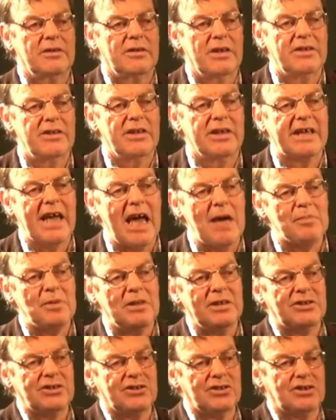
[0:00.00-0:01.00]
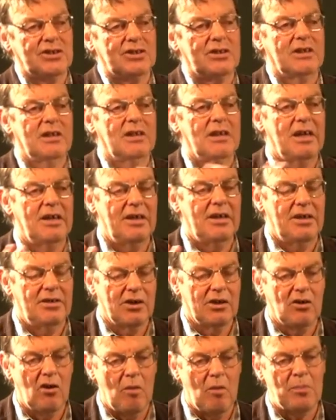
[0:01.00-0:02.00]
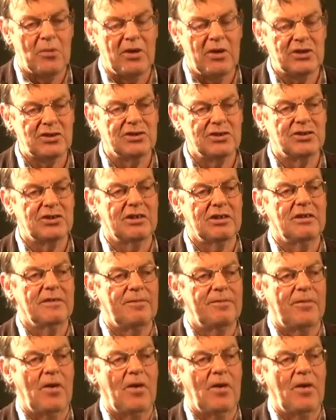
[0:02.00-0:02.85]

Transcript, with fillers: The, the capitalists and the corporations and the